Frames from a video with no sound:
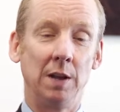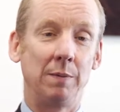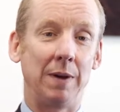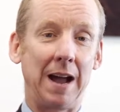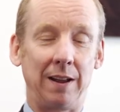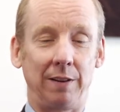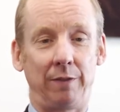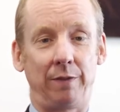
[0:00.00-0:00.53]

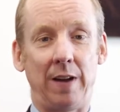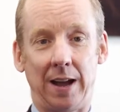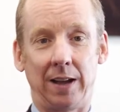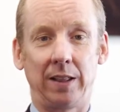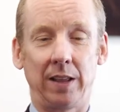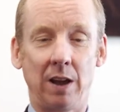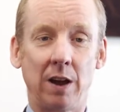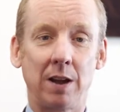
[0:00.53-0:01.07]
In fact,
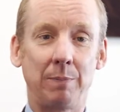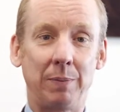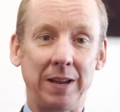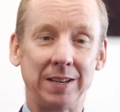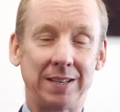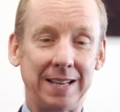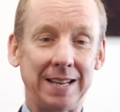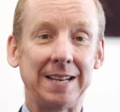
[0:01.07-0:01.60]
the IB
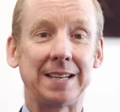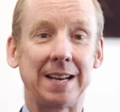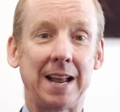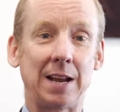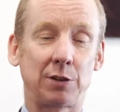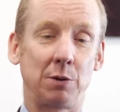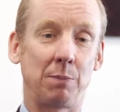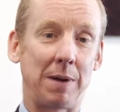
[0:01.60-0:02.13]
is the
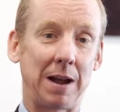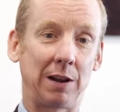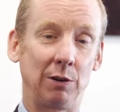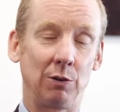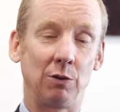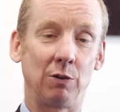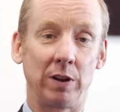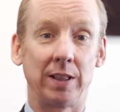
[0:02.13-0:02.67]
International
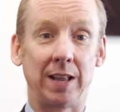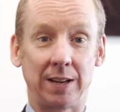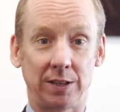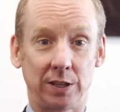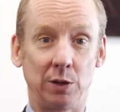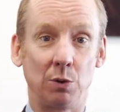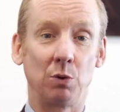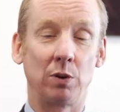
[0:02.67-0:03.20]
Baccalaureate, that's
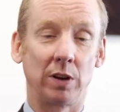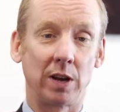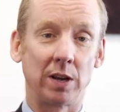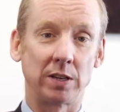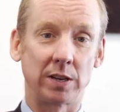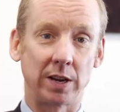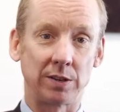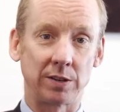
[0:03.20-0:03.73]
the
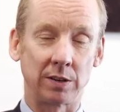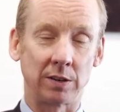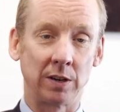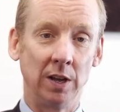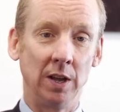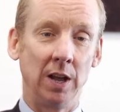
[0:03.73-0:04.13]
organisation.